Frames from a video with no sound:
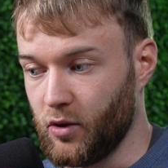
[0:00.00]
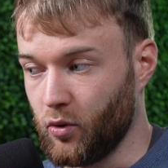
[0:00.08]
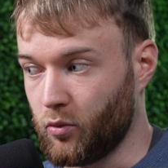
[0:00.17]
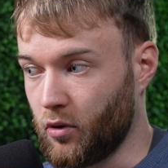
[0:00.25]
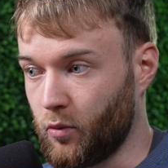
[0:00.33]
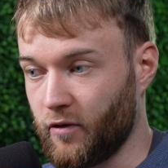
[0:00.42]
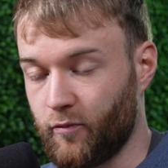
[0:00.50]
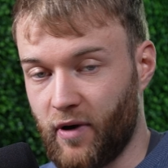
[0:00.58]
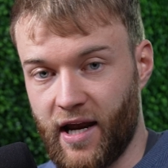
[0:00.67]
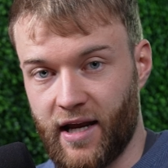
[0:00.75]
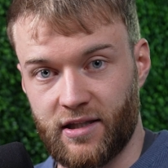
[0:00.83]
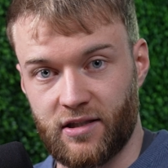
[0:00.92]
We work with
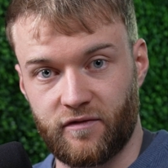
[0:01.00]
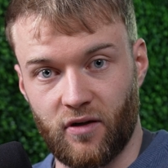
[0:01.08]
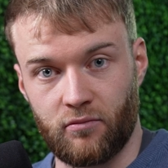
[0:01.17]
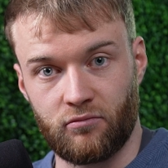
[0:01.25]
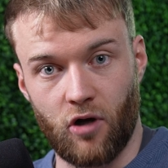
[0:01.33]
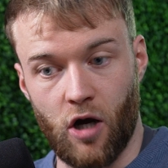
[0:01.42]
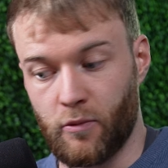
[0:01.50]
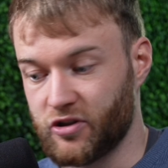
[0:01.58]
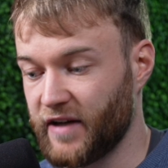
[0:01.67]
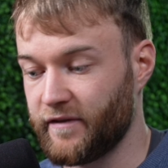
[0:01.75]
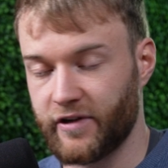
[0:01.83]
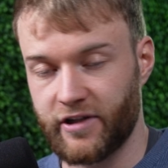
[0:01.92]
brands from
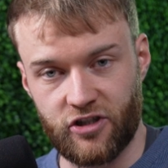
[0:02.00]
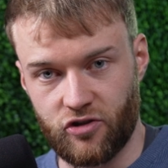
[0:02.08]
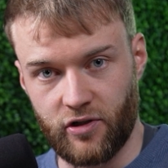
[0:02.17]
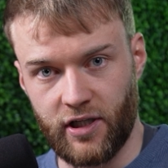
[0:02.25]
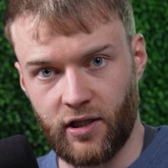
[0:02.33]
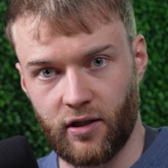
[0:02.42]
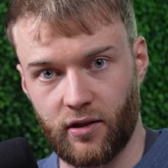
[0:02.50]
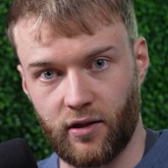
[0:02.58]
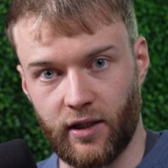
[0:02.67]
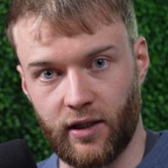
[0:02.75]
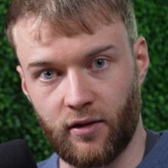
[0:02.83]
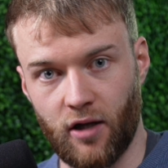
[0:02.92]
almost every industry
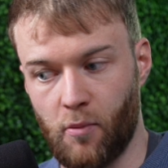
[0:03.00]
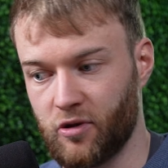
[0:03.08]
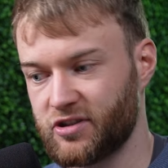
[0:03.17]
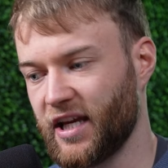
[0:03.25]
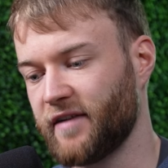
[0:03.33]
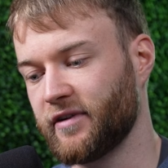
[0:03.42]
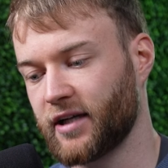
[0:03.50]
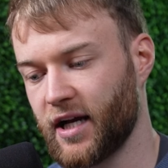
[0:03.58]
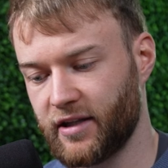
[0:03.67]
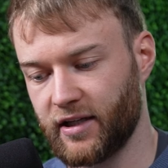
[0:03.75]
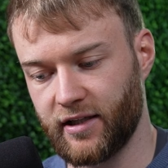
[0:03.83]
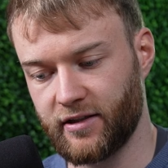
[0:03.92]
in almost every
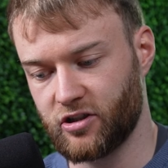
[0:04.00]
continent.